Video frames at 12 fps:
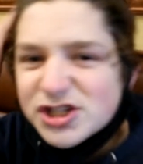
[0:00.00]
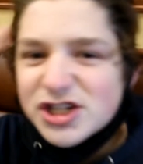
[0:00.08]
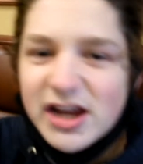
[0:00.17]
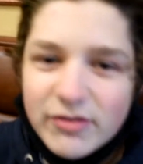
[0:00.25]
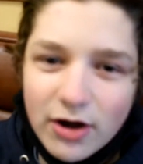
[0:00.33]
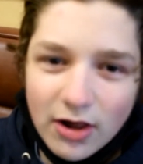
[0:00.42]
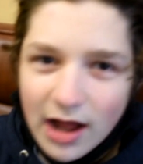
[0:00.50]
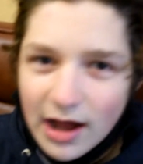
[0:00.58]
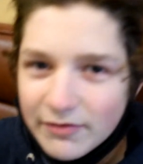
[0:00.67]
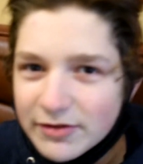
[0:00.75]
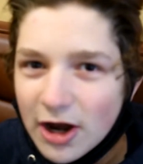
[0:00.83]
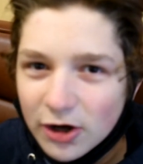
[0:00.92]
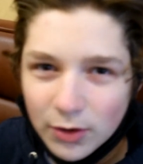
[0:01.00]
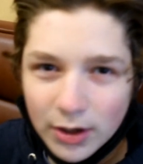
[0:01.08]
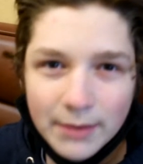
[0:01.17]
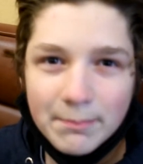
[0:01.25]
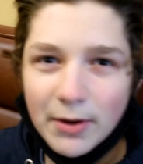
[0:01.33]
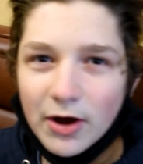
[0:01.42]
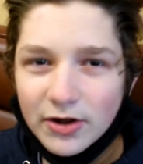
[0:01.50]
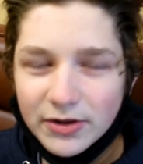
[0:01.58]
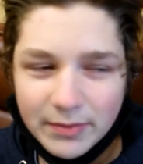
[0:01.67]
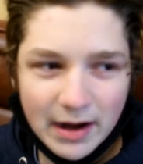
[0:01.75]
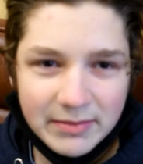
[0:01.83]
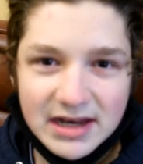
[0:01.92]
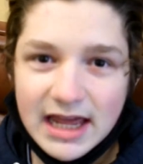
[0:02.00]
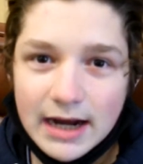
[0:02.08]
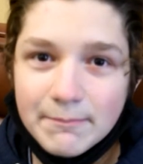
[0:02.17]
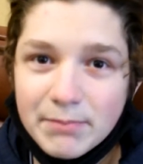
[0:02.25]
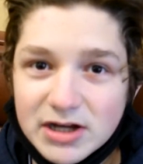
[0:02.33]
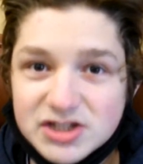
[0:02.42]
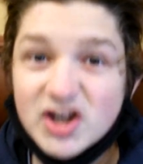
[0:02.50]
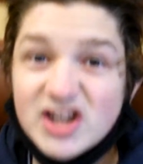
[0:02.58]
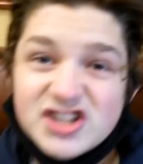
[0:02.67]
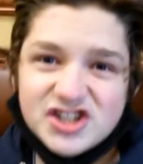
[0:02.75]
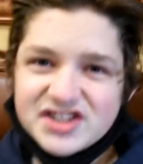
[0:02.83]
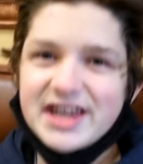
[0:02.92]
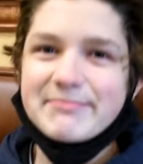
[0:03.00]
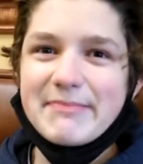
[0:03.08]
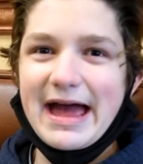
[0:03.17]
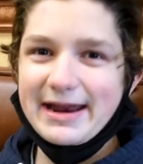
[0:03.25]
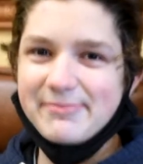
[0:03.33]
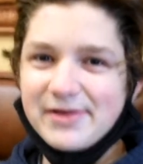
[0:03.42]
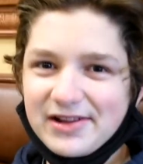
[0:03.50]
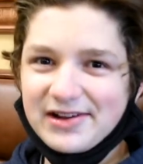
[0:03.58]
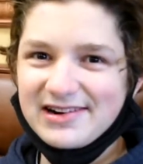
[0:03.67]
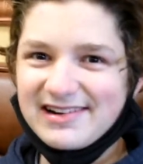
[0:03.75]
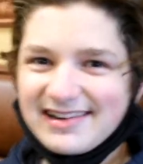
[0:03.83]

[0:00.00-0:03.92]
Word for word: shave it all off. I'm not going bald, but I'm gonna get a buzz cut just like Mac Miller.